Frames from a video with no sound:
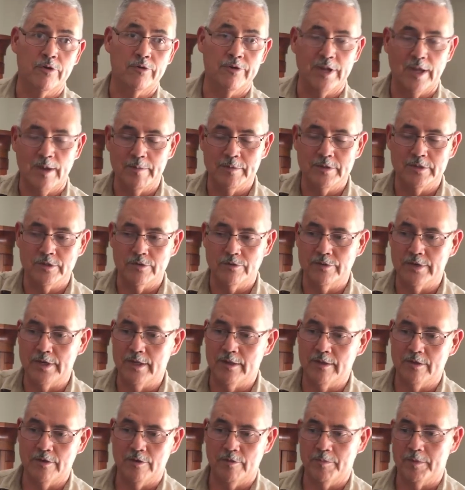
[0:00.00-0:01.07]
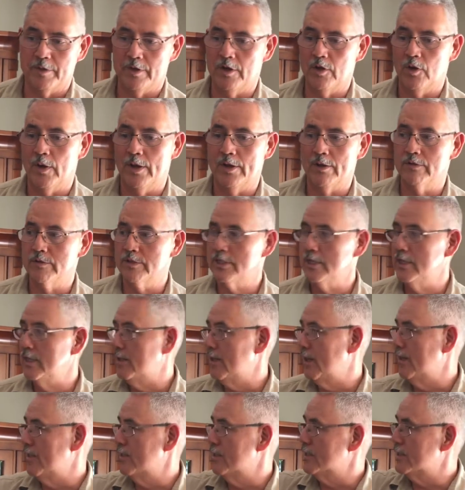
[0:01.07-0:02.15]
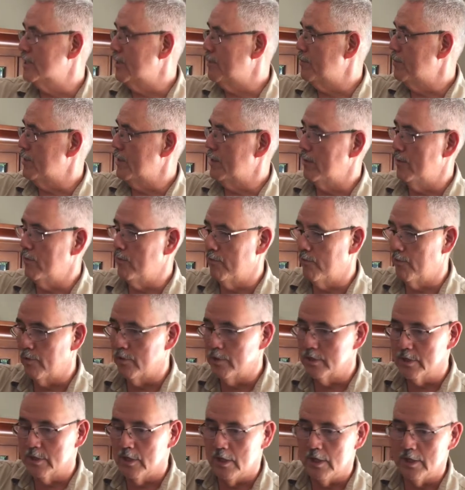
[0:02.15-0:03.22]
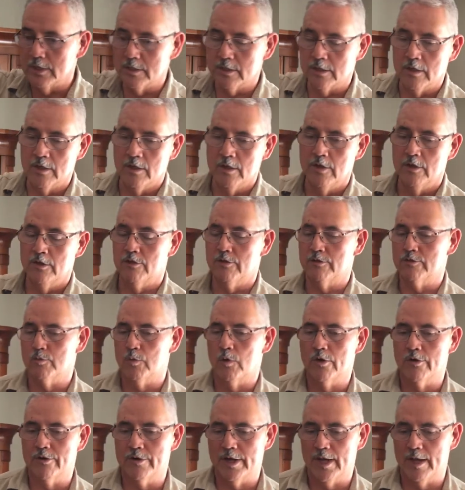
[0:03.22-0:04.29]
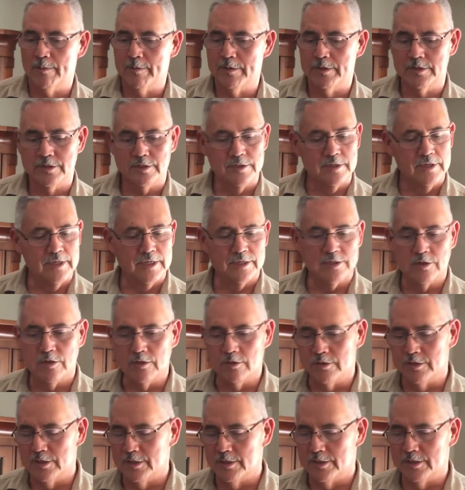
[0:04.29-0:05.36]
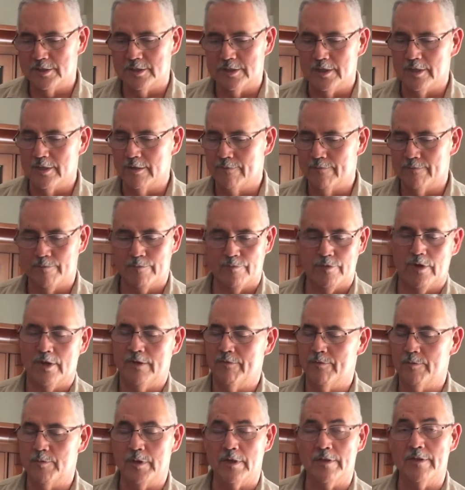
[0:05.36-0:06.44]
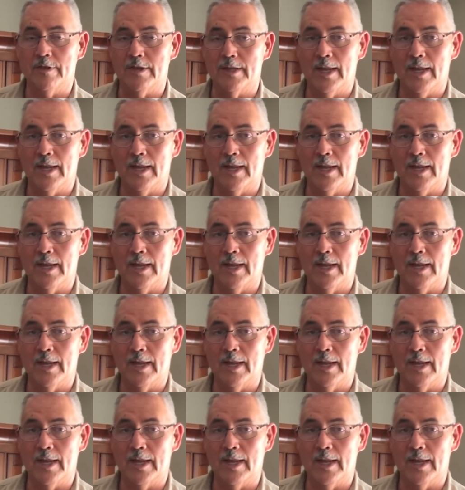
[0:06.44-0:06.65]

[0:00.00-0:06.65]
water damage underneath there. But no, I don't see anything. And the same thing in the furnace closet. There's water damage. It's probably from nothing